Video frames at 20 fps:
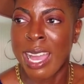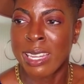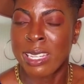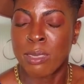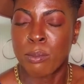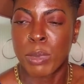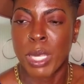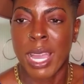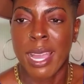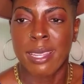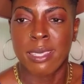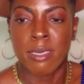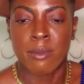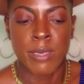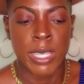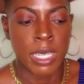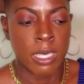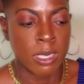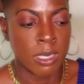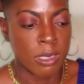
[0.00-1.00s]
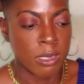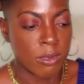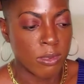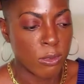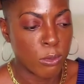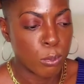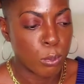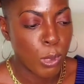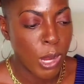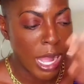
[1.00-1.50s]
behind the veil
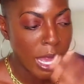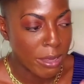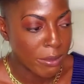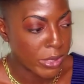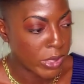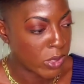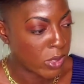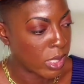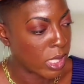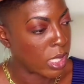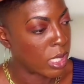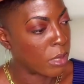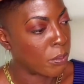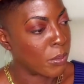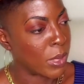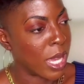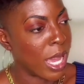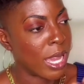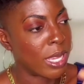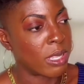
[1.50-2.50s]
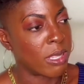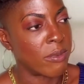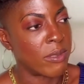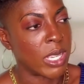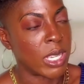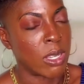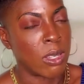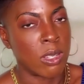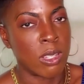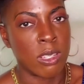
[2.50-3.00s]
of privacy and behind the
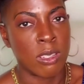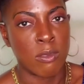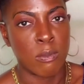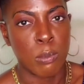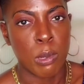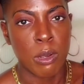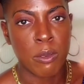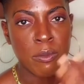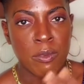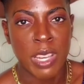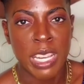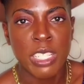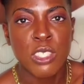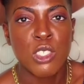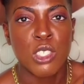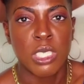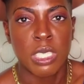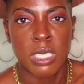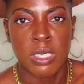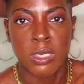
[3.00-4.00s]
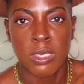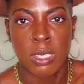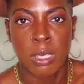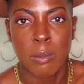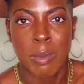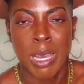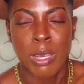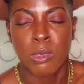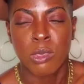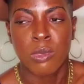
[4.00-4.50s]
veil of perfectionism,
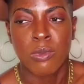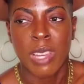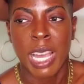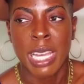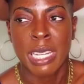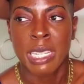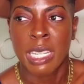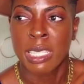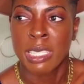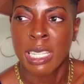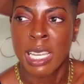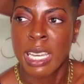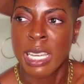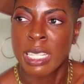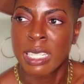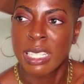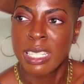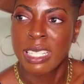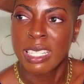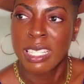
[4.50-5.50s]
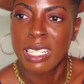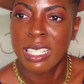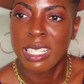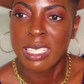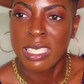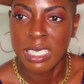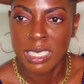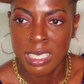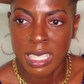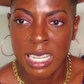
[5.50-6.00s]
I was finding that
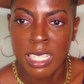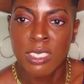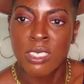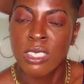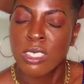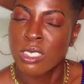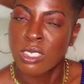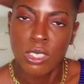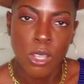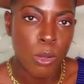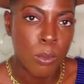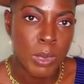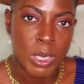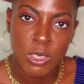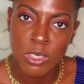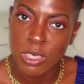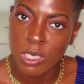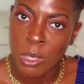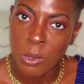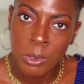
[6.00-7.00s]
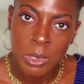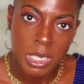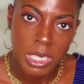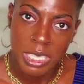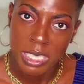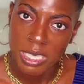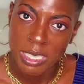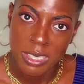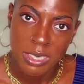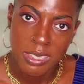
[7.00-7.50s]
it led to so much
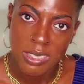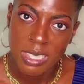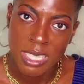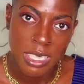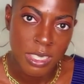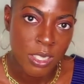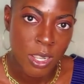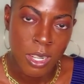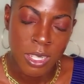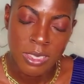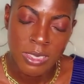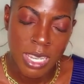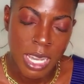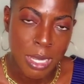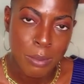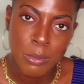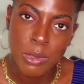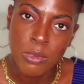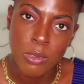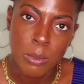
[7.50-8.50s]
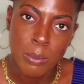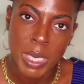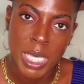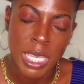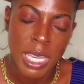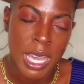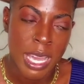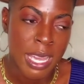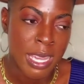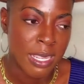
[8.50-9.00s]
loneliness and dark times for me.
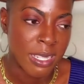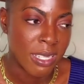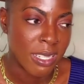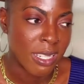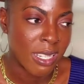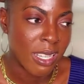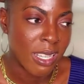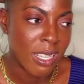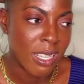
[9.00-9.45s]
And